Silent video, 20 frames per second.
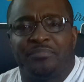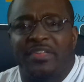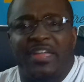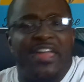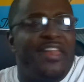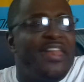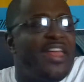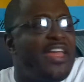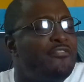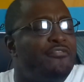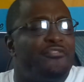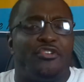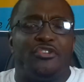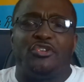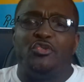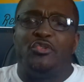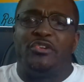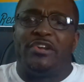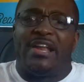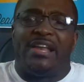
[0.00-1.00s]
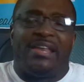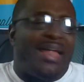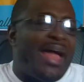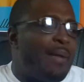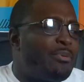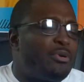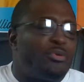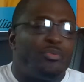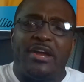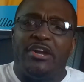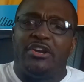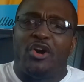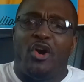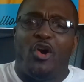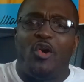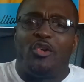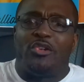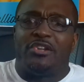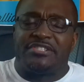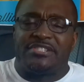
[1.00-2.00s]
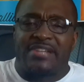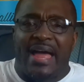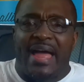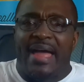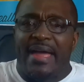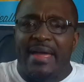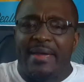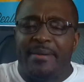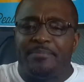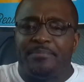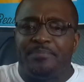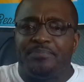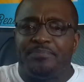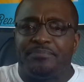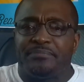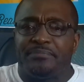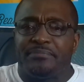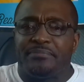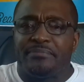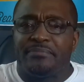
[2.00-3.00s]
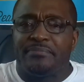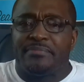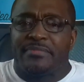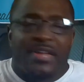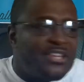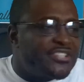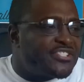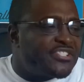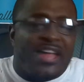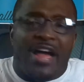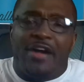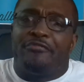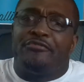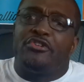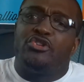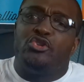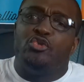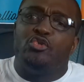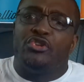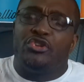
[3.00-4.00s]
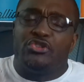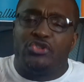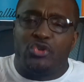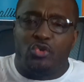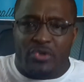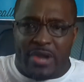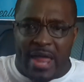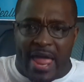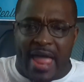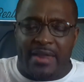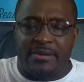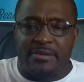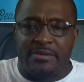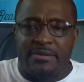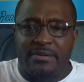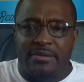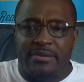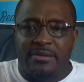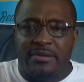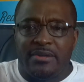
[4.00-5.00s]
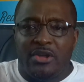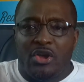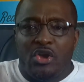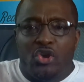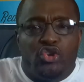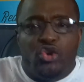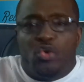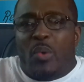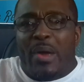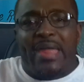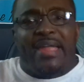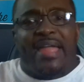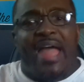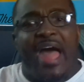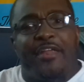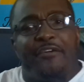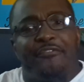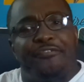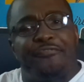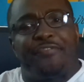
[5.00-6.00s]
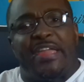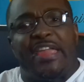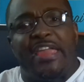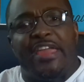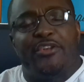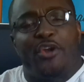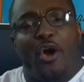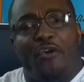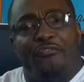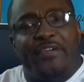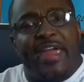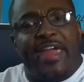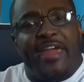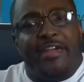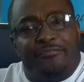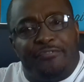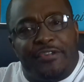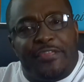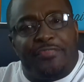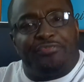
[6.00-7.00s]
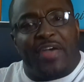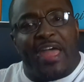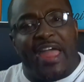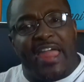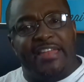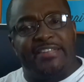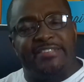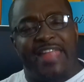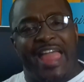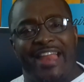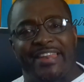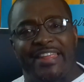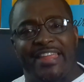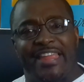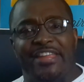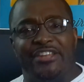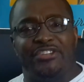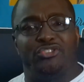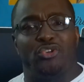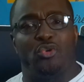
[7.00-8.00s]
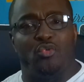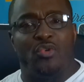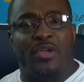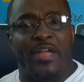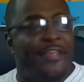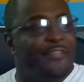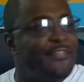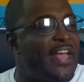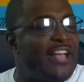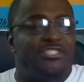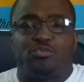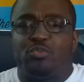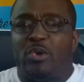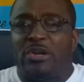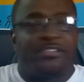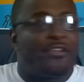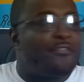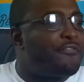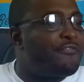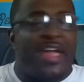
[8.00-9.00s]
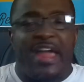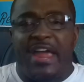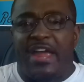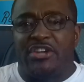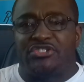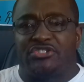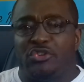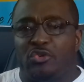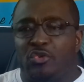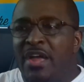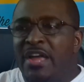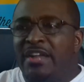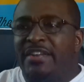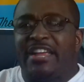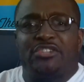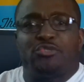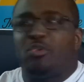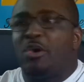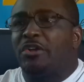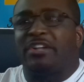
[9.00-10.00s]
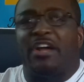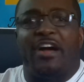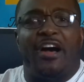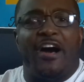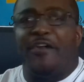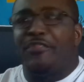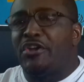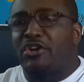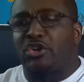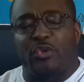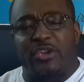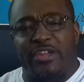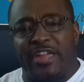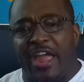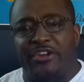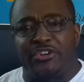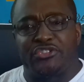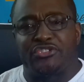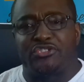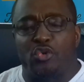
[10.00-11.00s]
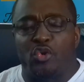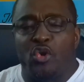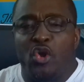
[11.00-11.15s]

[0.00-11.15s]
it ain't for you to elaborate all the time. It's not for you to do that. You ain't got to feed off everything that he do. That's what the fans do. That's what the other creators do.